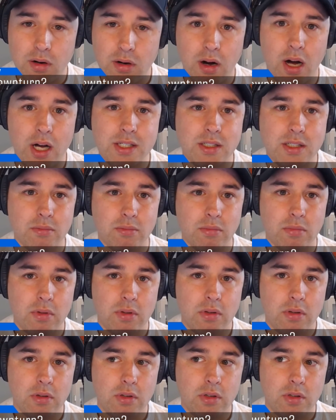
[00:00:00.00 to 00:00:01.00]
Awesome.
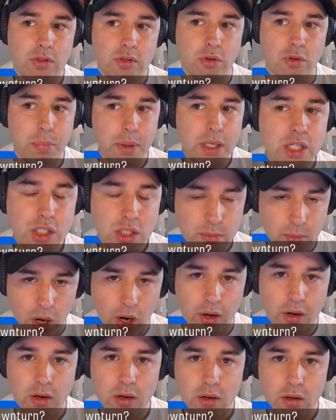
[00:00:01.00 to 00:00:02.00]
So
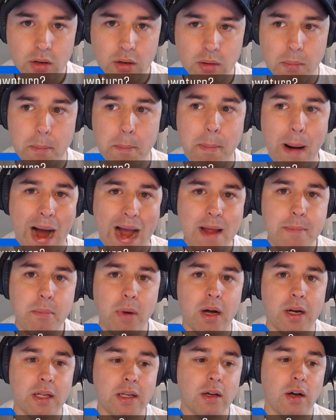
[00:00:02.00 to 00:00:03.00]
smart. Buy
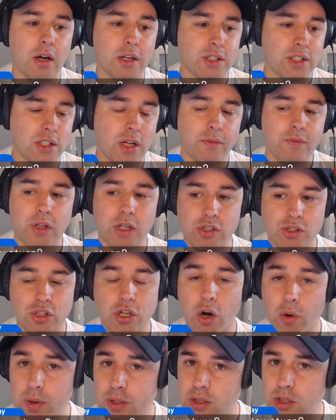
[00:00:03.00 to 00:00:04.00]
money on stuff that is
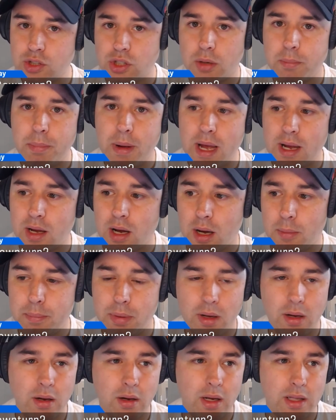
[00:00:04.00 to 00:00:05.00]
going to jump back
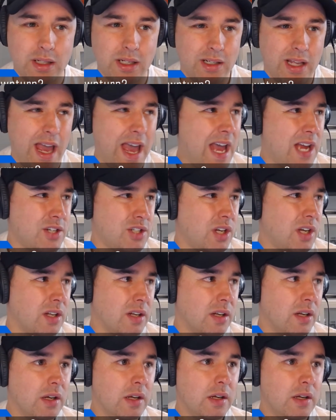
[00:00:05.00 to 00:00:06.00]
up, and then cash
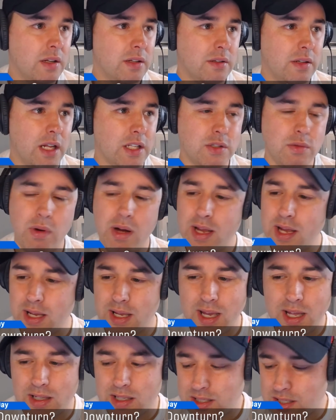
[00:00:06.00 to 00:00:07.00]
in. That's why,
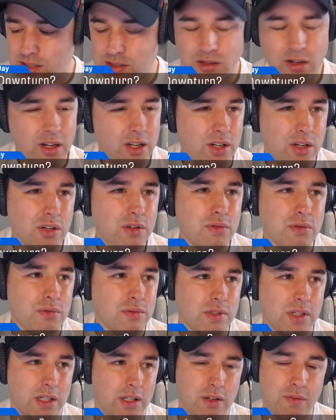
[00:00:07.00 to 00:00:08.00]
again, this is not
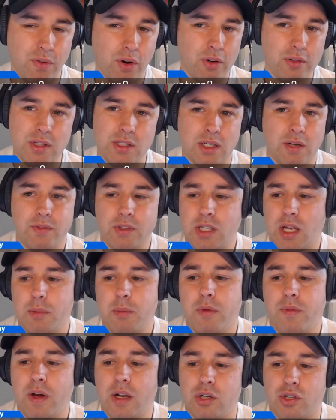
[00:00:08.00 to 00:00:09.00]
news. Like, you've heard this every
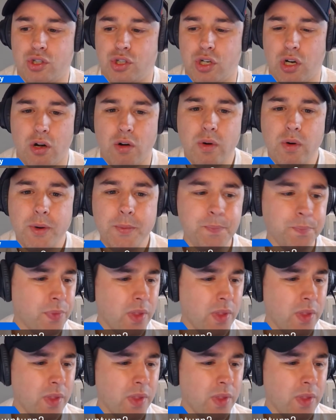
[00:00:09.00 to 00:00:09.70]
time we've had a show.